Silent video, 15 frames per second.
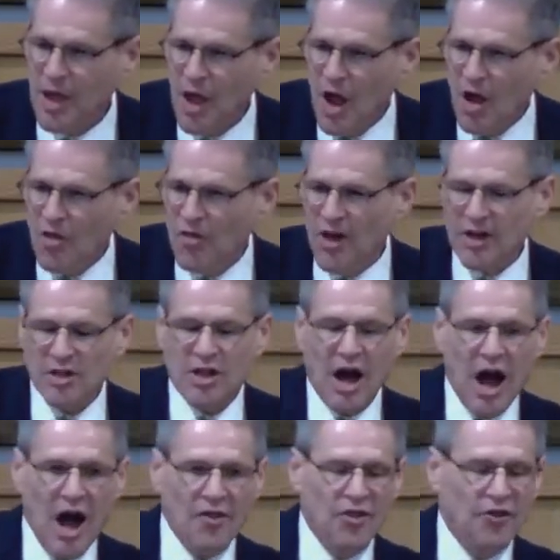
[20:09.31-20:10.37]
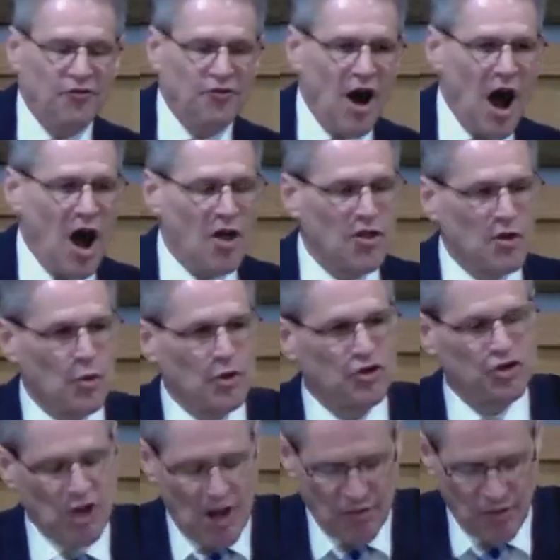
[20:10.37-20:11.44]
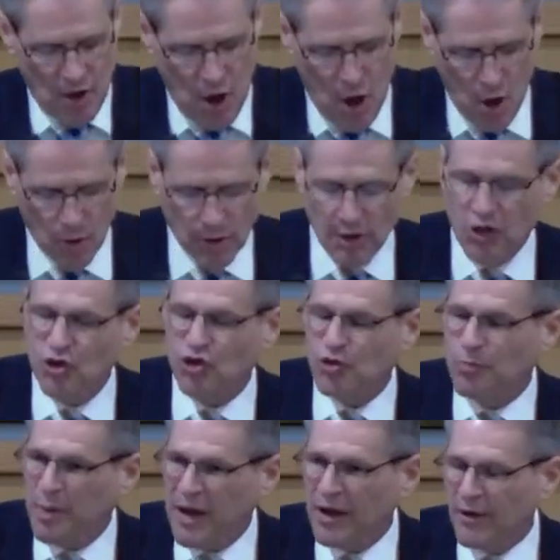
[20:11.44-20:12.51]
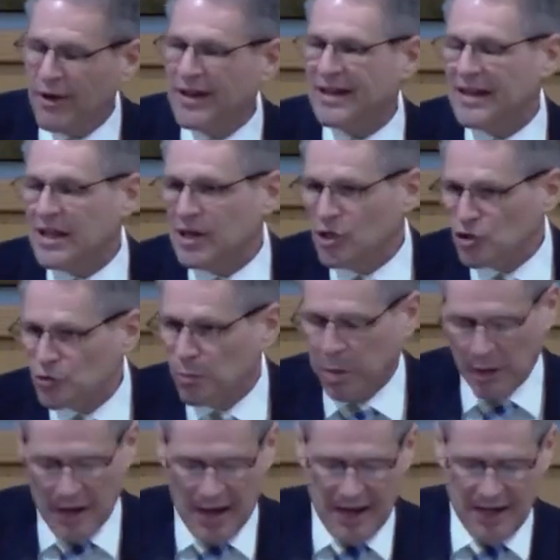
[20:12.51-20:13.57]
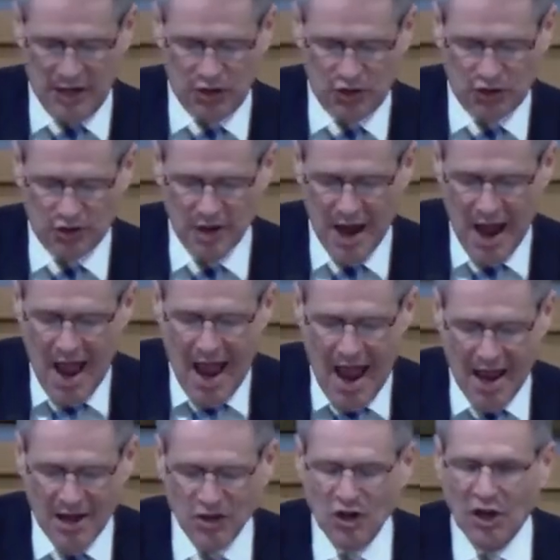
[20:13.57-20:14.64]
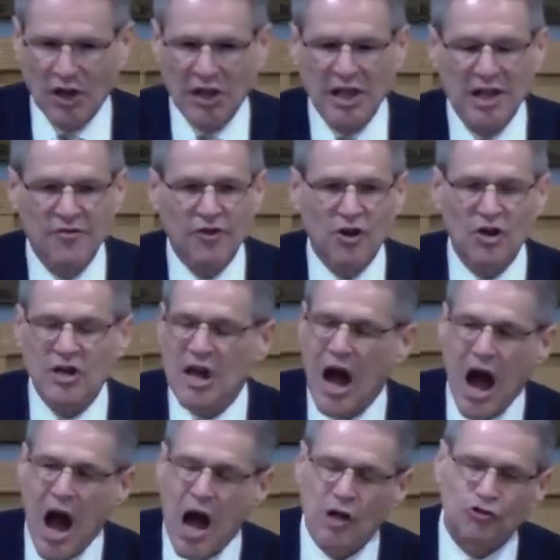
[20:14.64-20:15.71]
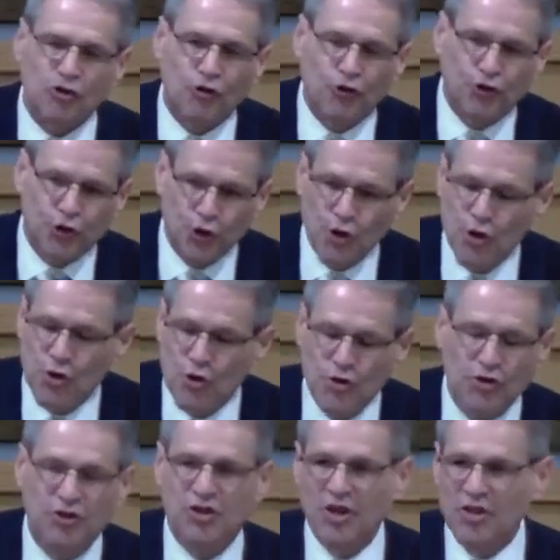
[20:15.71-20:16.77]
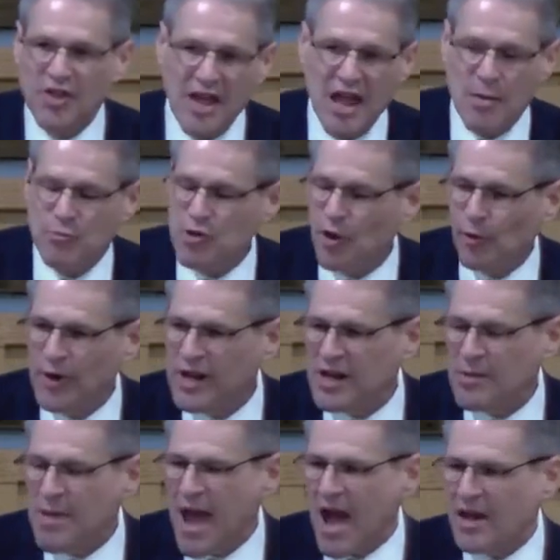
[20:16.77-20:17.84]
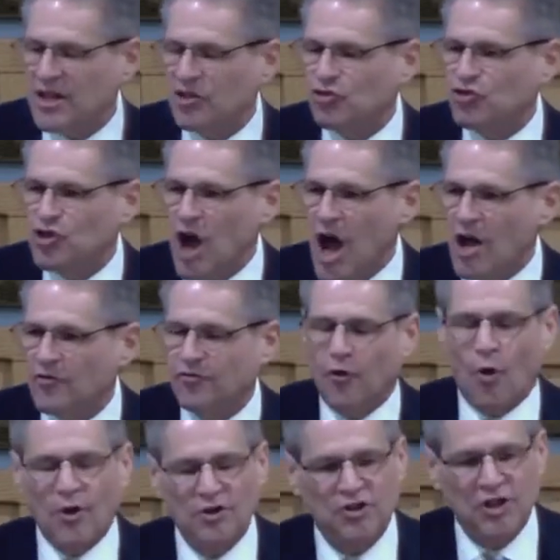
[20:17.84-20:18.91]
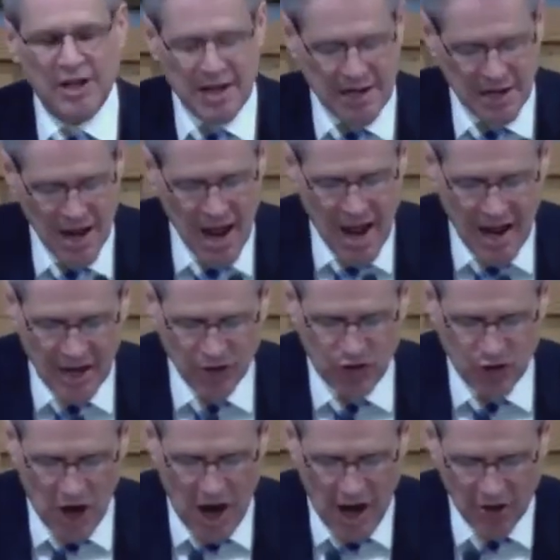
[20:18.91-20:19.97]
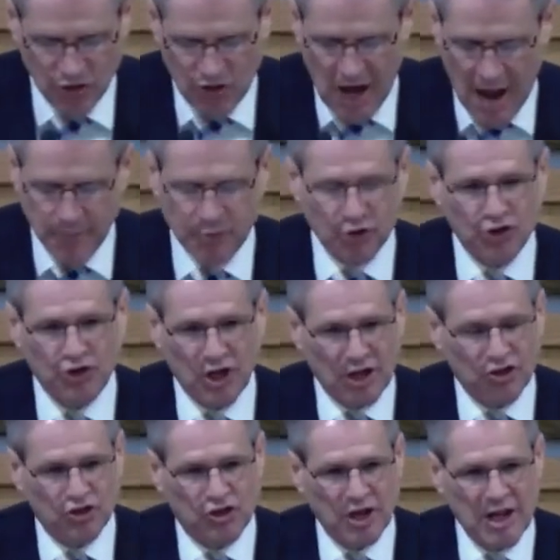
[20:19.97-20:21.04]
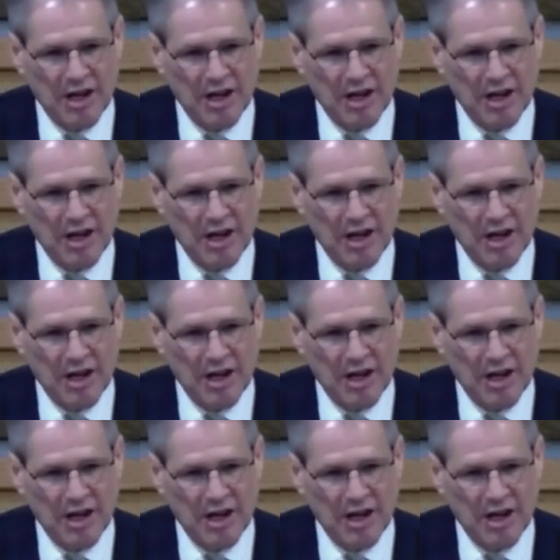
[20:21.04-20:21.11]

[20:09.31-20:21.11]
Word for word: that God the Father would send the Holy Spirit in his place and deliver God's truth to them. You'll read about it in John 14 and John chapter 16.